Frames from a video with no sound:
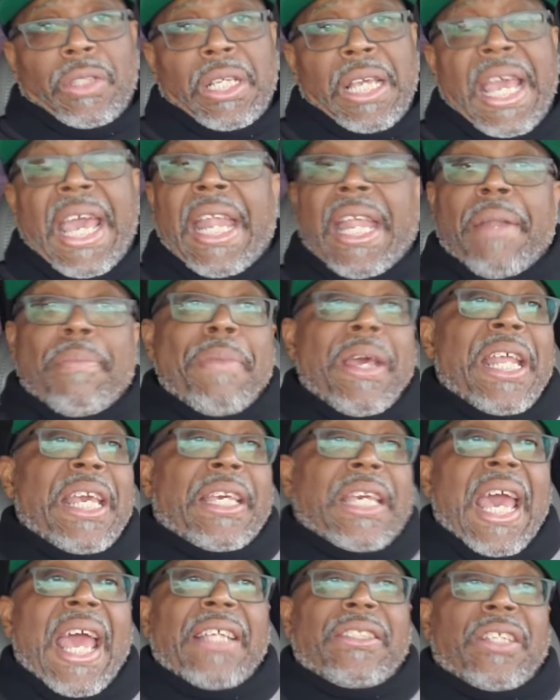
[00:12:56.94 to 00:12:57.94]
And in many
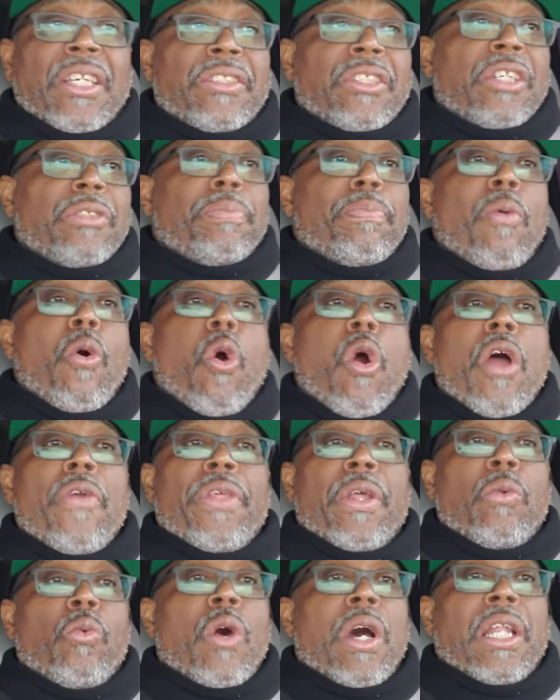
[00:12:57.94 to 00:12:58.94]
cases, there's more
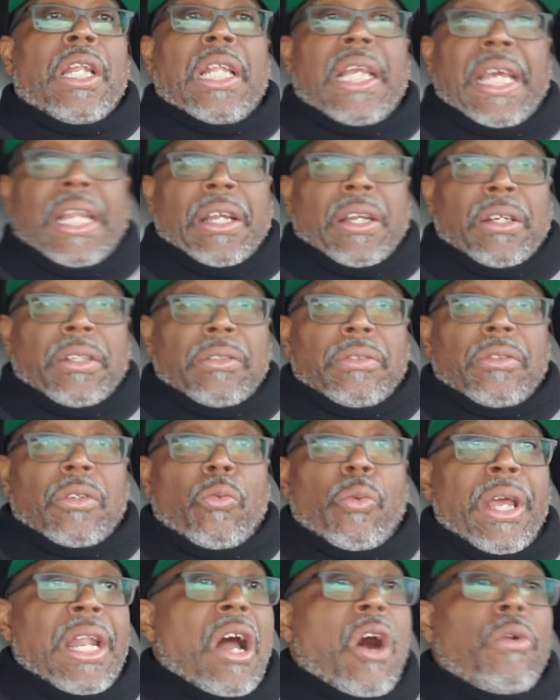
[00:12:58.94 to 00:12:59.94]
than one leader.
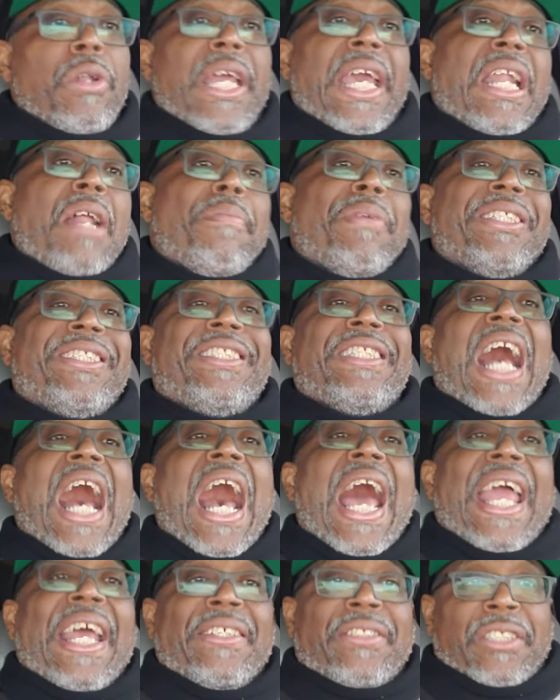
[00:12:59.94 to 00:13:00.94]
We don't need a
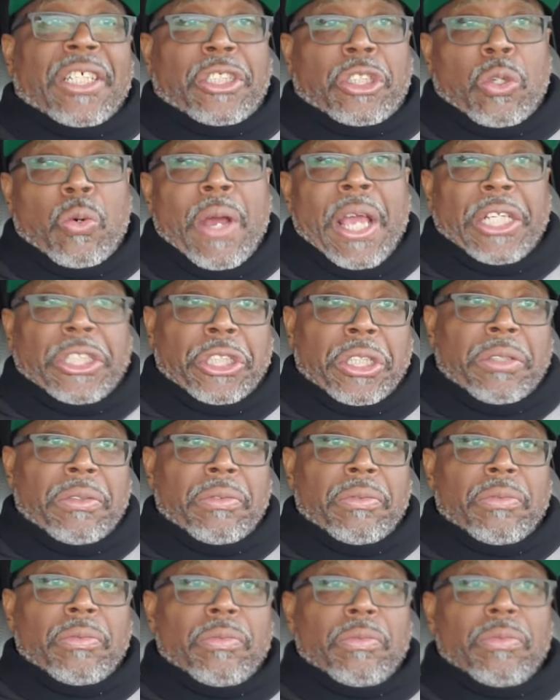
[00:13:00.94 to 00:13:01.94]
messiah situation.
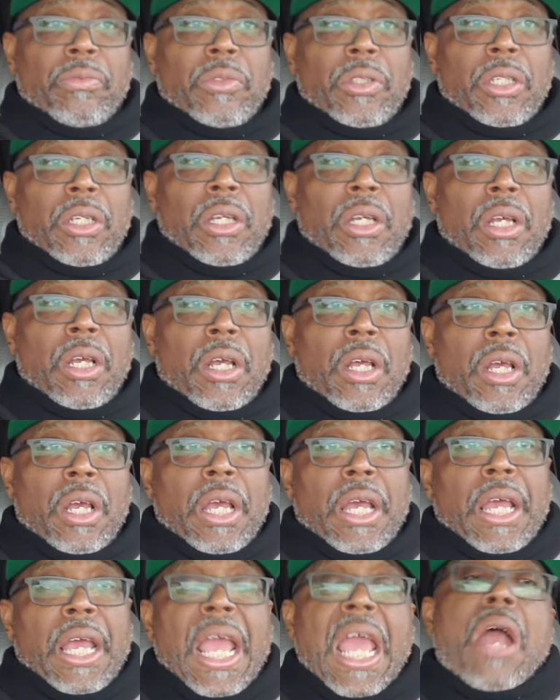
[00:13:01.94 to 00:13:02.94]

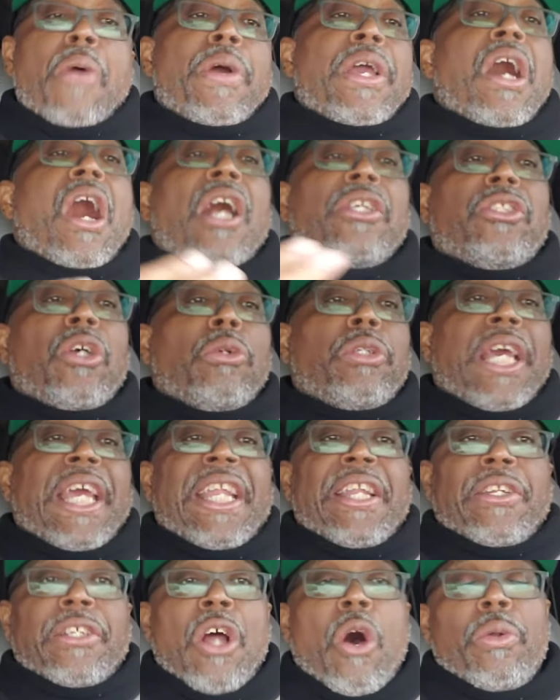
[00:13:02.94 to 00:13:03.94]
And we also
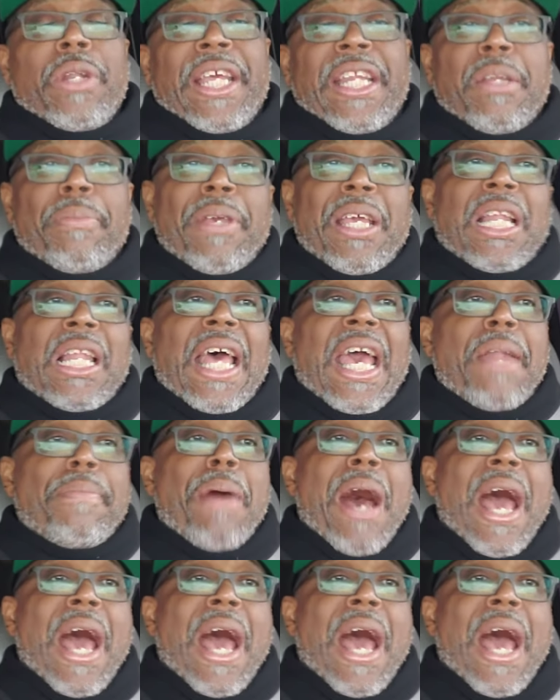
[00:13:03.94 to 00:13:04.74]
don't need to be led